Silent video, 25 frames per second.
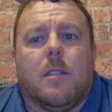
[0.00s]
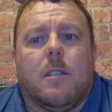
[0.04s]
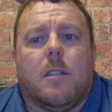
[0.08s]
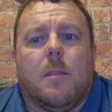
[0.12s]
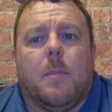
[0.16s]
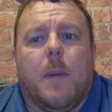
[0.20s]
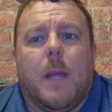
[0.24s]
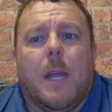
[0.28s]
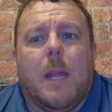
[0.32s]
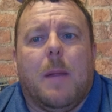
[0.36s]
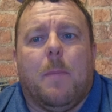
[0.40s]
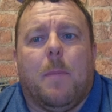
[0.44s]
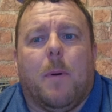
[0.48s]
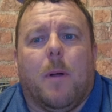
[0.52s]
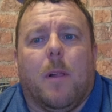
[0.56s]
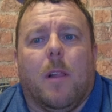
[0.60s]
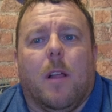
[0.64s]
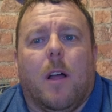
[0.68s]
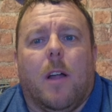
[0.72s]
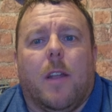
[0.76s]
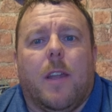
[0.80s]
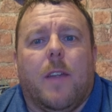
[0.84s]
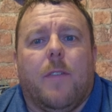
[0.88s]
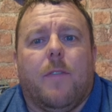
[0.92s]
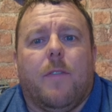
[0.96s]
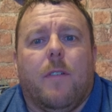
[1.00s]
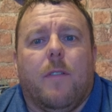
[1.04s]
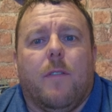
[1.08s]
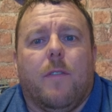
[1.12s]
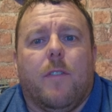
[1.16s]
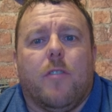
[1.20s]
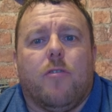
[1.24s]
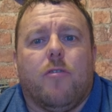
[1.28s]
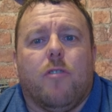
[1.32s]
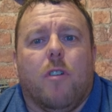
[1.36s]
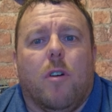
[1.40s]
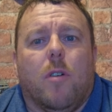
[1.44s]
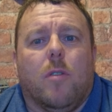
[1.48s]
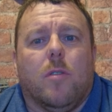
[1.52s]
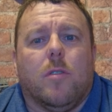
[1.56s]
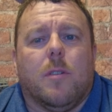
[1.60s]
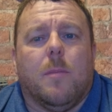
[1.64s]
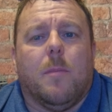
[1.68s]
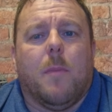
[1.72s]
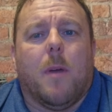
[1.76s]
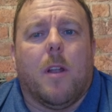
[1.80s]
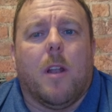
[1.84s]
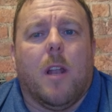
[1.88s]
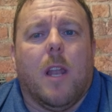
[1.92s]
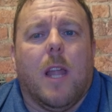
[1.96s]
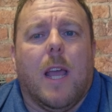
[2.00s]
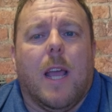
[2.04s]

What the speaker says: to people are different for drones and model